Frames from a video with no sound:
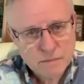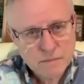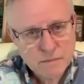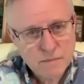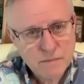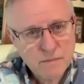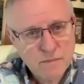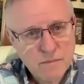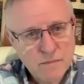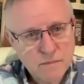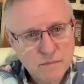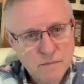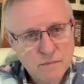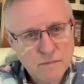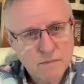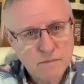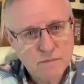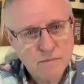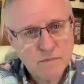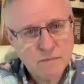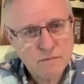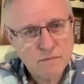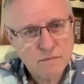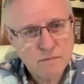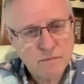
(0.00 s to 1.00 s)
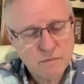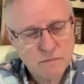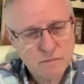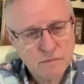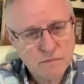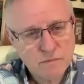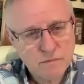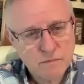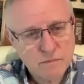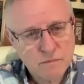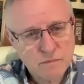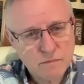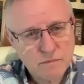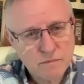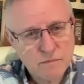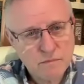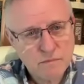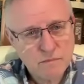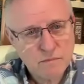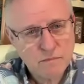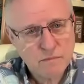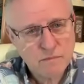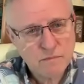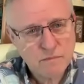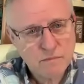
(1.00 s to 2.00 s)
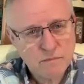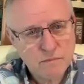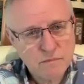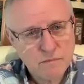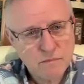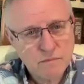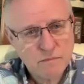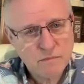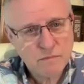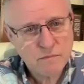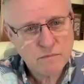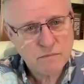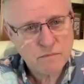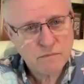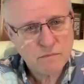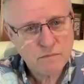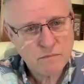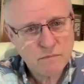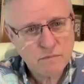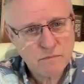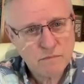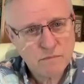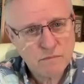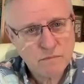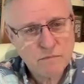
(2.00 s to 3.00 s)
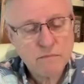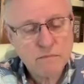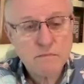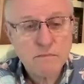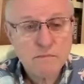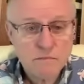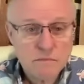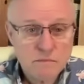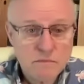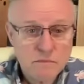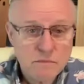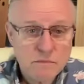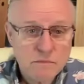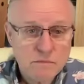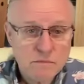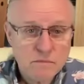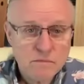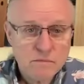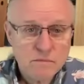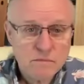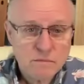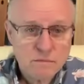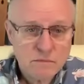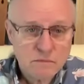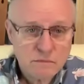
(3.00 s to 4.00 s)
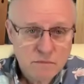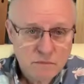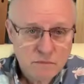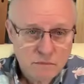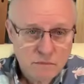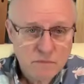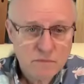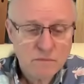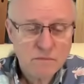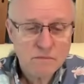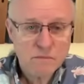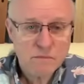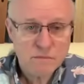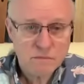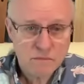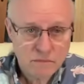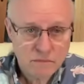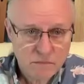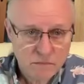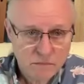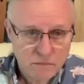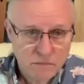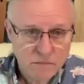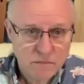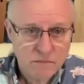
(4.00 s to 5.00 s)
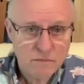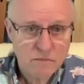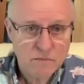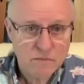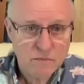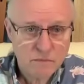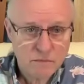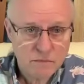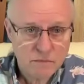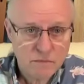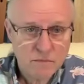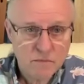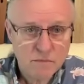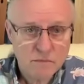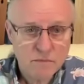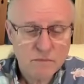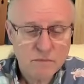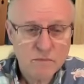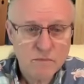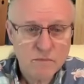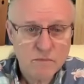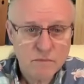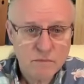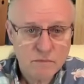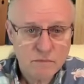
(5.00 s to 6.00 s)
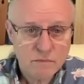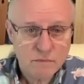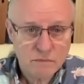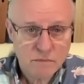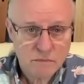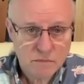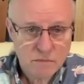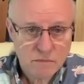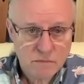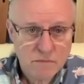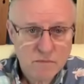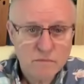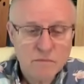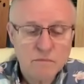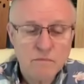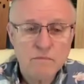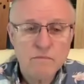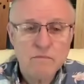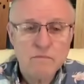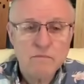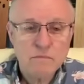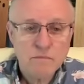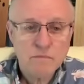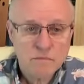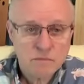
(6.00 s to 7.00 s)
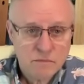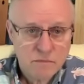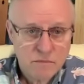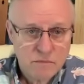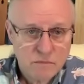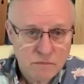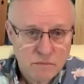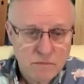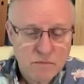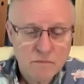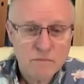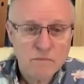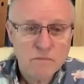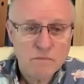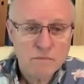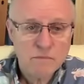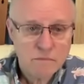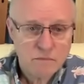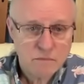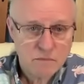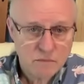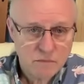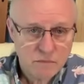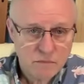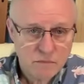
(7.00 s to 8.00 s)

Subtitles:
(silent)